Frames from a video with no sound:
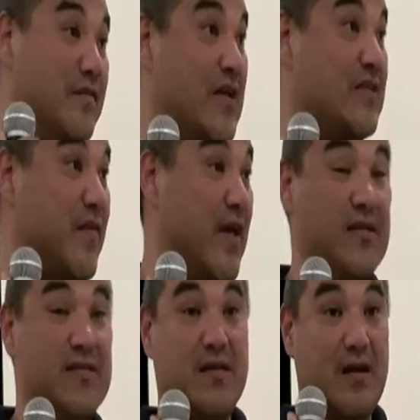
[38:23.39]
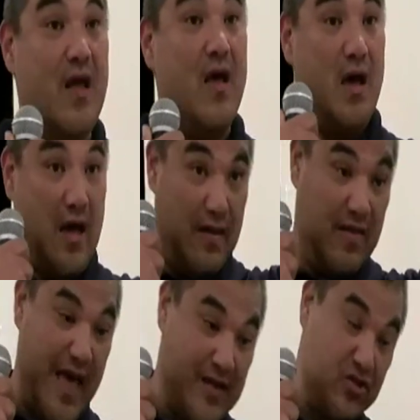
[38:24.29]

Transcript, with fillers: phosphates, and and then that